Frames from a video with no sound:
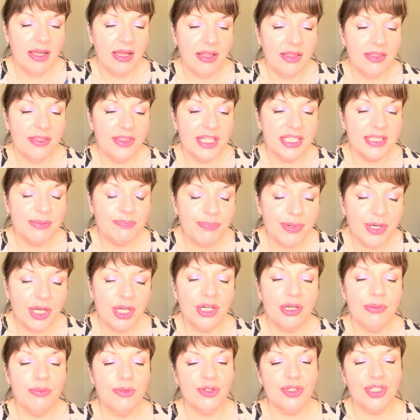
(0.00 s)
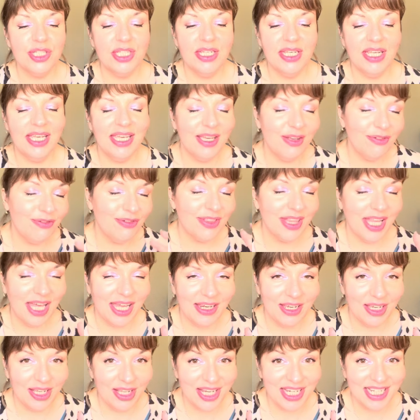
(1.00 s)
There's bergamot in here for
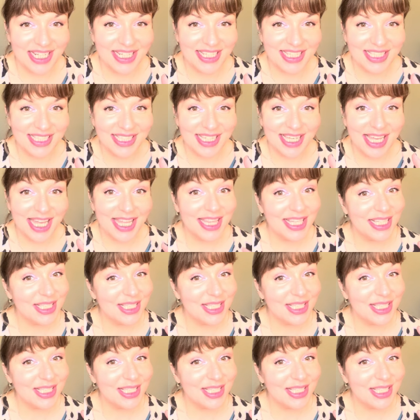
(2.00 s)
that lightness again.